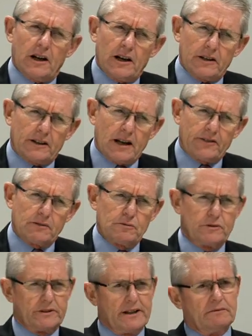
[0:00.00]
Are you
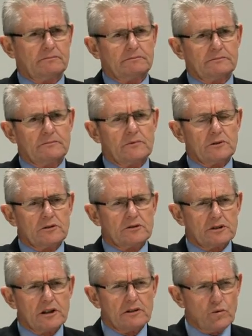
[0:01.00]
comfortable with that?
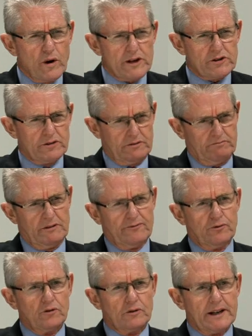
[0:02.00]
So question
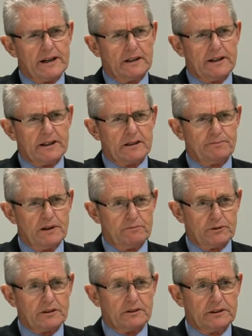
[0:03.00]
before they allow the
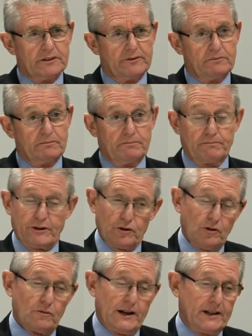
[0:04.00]
people to leave, but
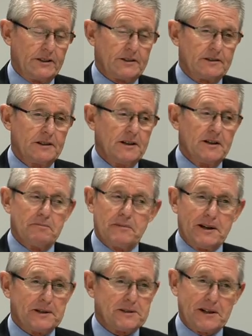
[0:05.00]
always
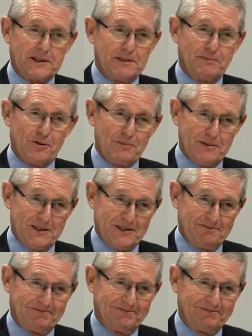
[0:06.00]
make a second appointment